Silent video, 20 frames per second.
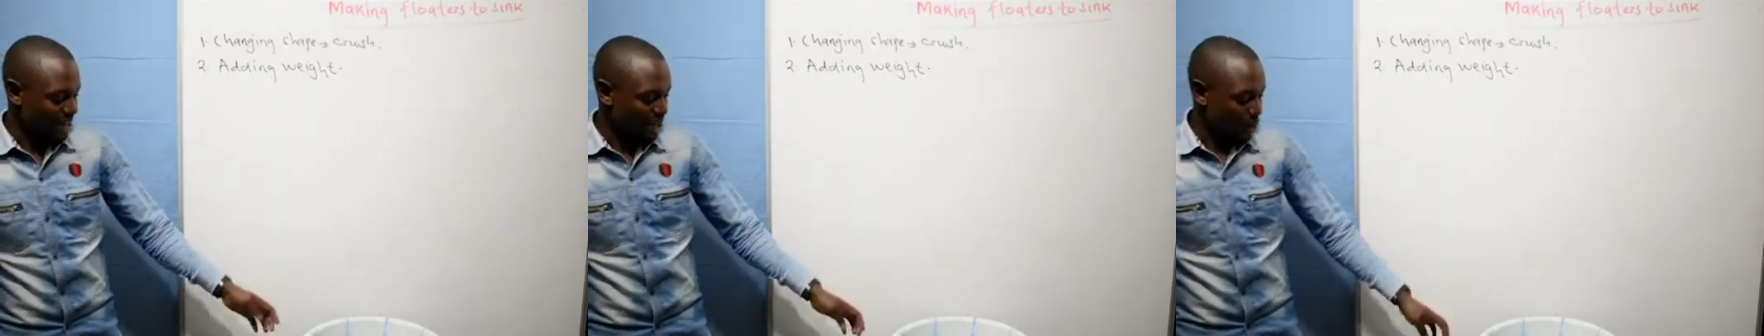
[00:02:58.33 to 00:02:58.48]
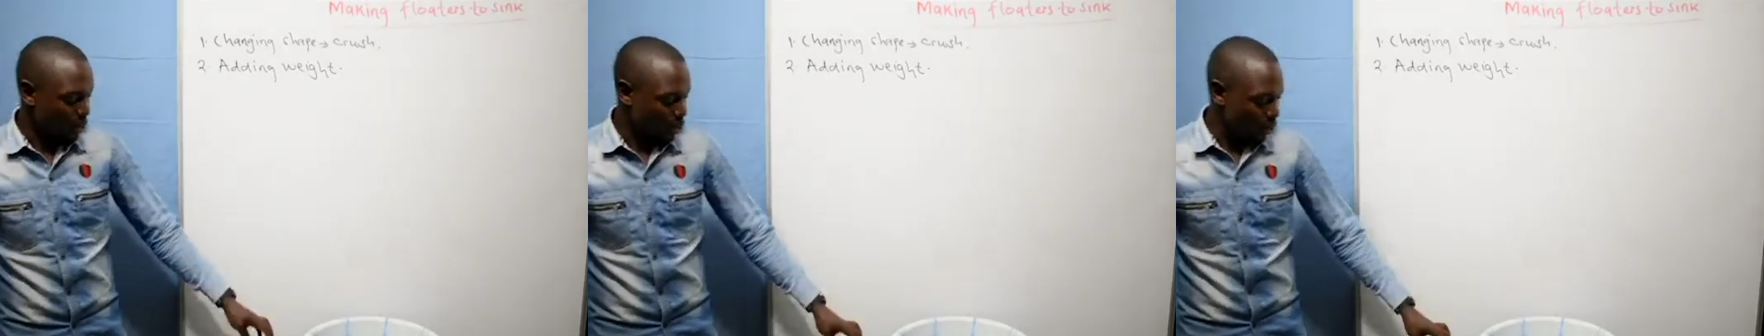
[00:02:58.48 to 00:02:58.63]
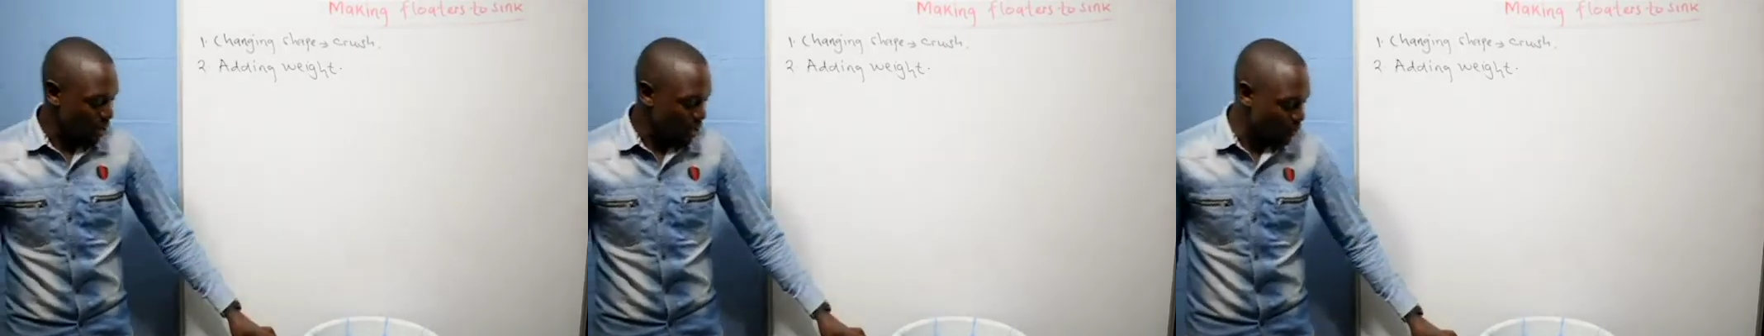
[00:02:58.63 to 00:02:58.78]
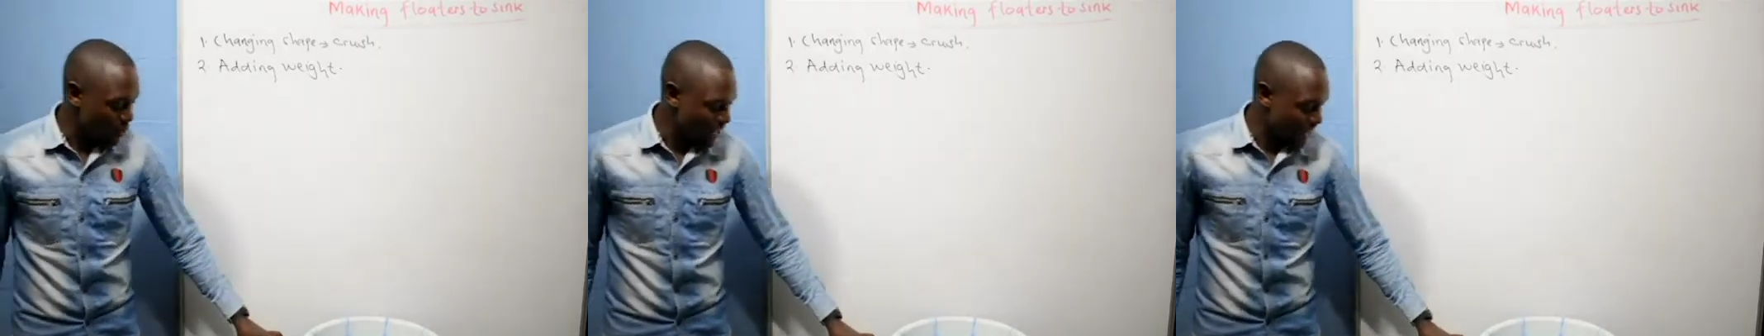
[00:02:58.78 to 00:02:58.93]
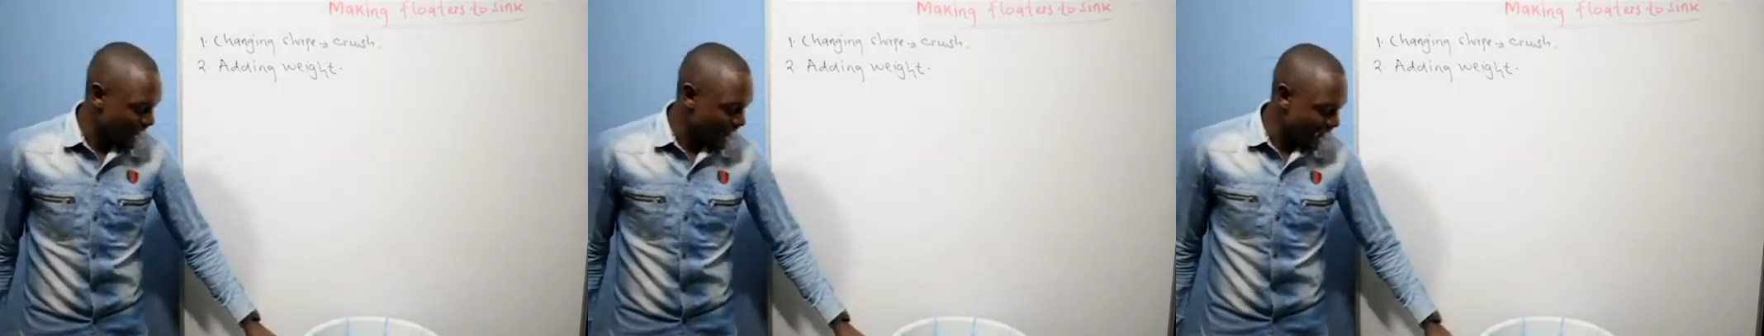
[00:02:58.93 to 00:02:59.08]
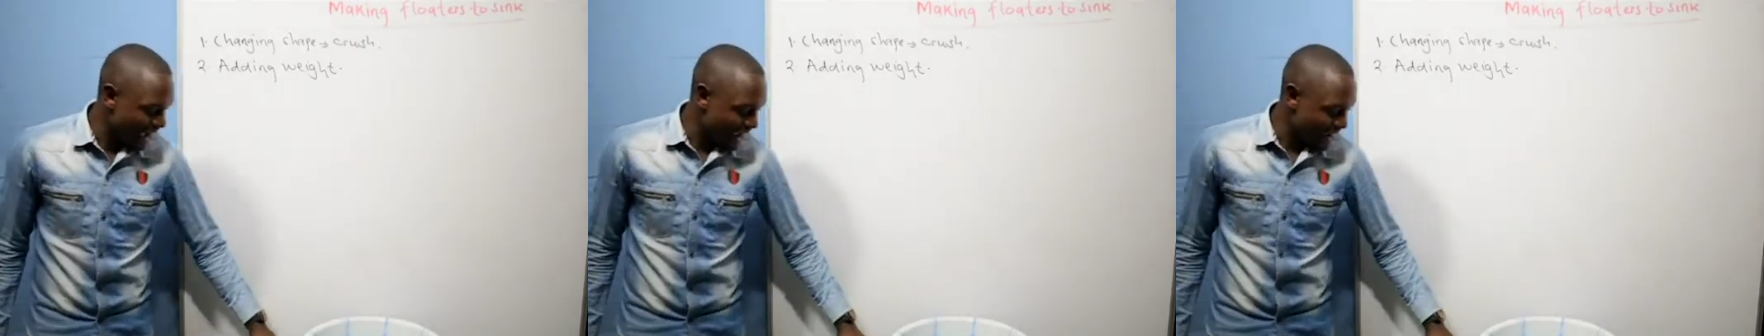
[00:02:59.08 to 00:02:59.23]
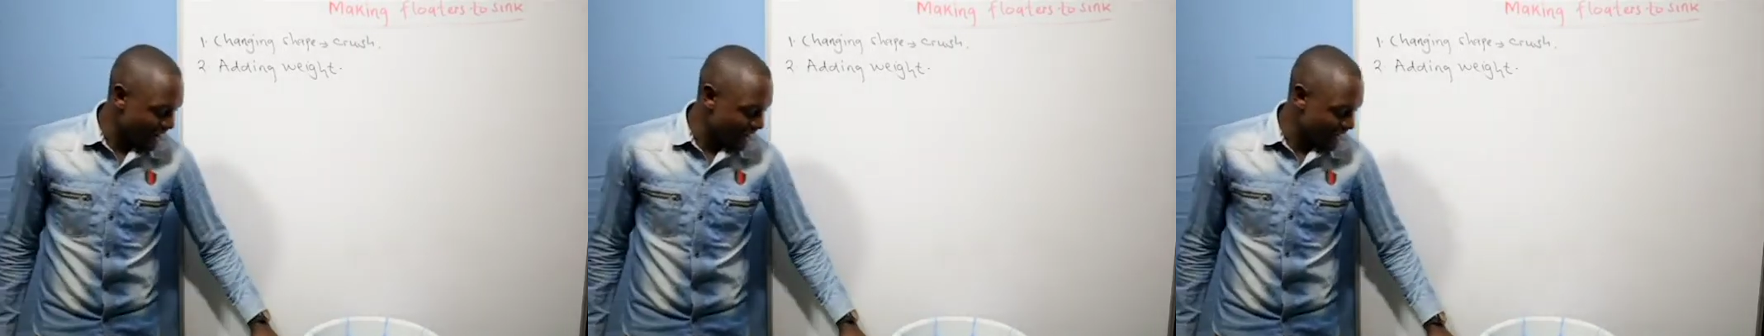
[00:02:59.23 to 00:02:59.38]
When we
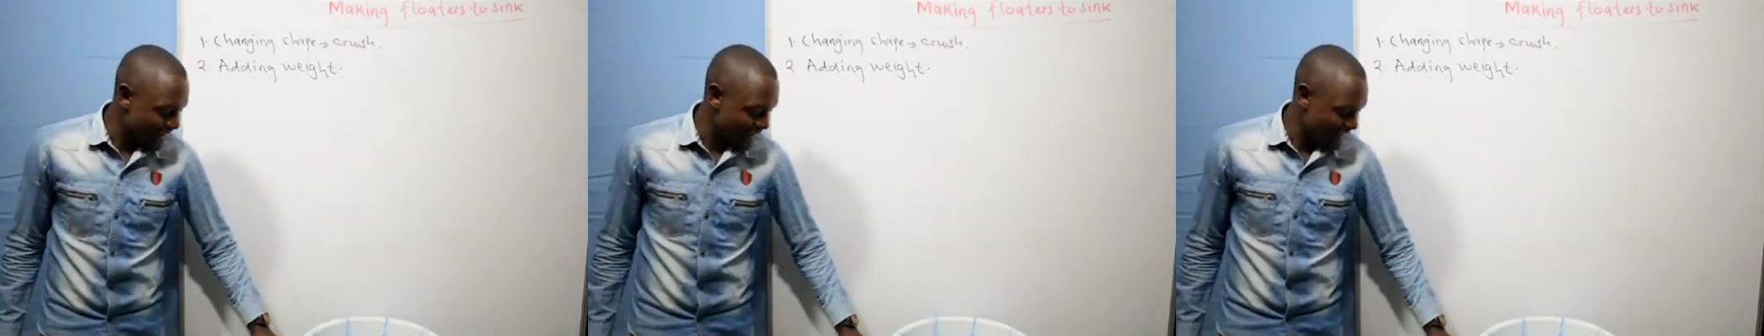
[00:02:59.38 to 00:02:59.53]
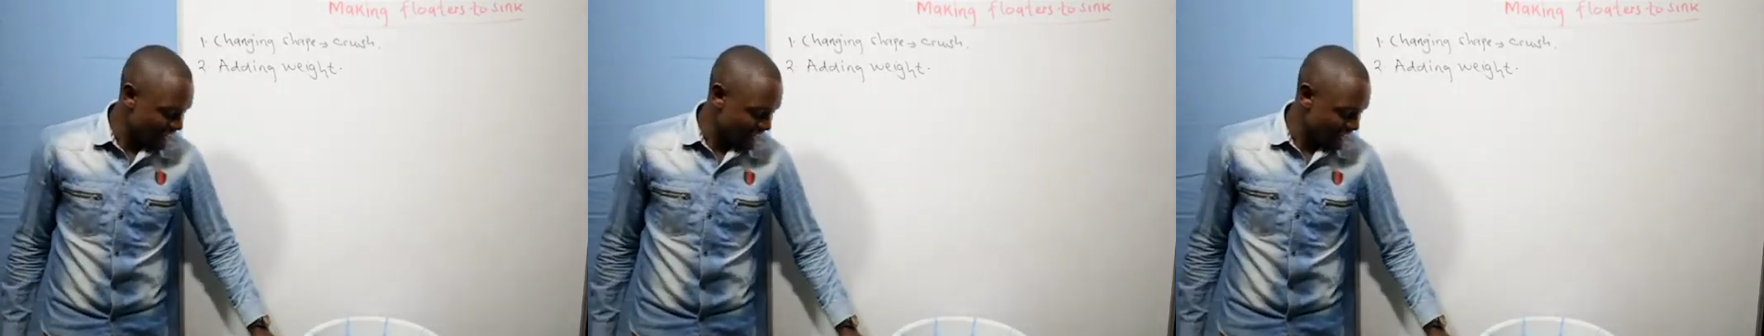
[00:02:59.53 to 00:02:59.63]
add